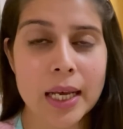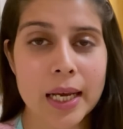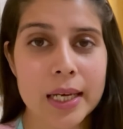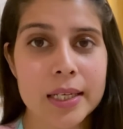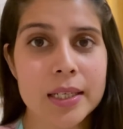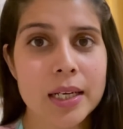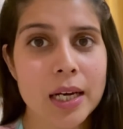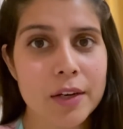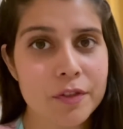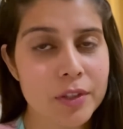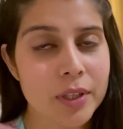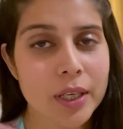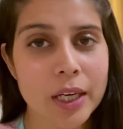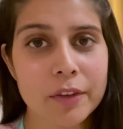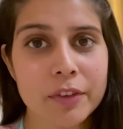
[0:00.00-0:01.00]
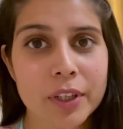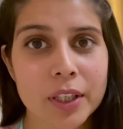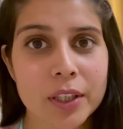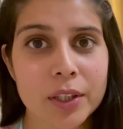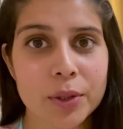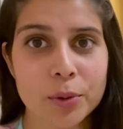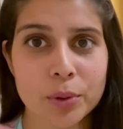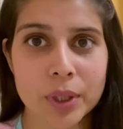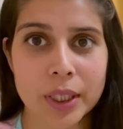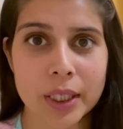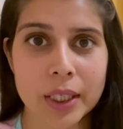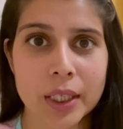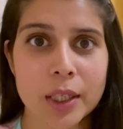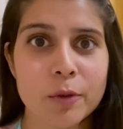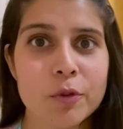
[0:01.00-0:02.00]
and after arriving in
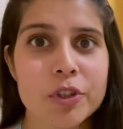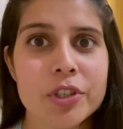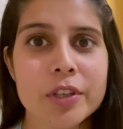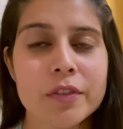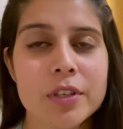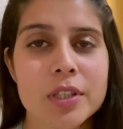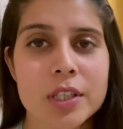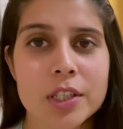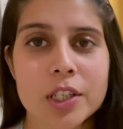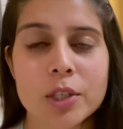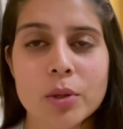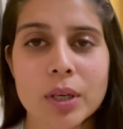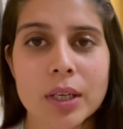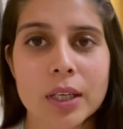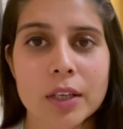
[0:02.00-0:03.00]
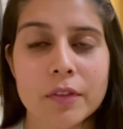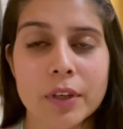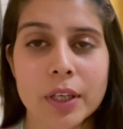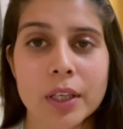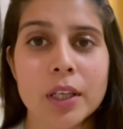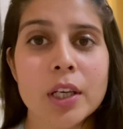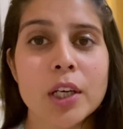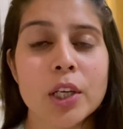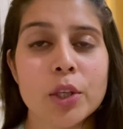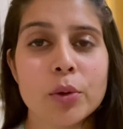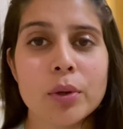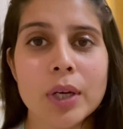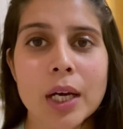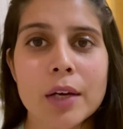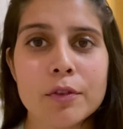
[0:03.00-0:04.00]
UK, in whichever city you are living,
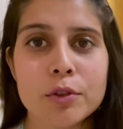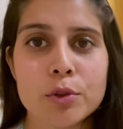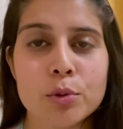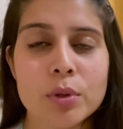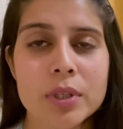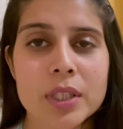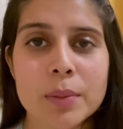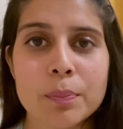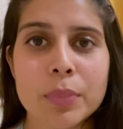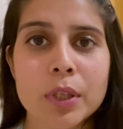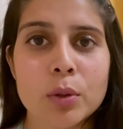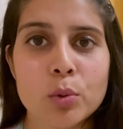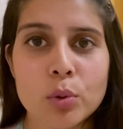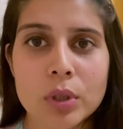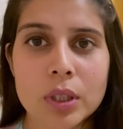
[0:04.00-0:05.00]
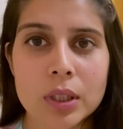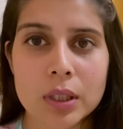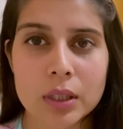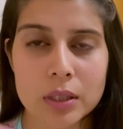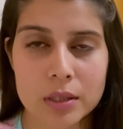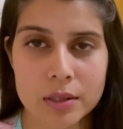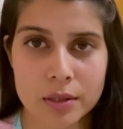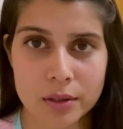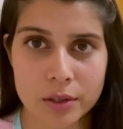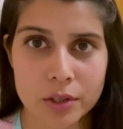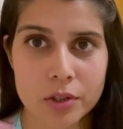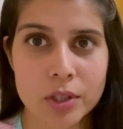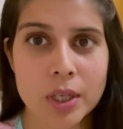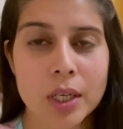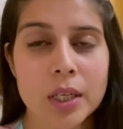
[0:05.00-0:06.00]
you have to do a simple Google
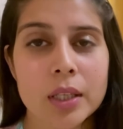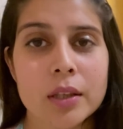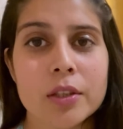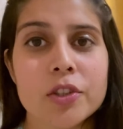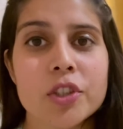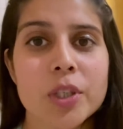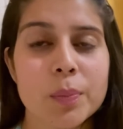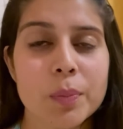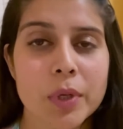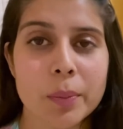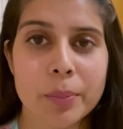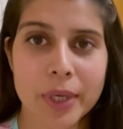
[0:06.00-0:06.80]
search, the GP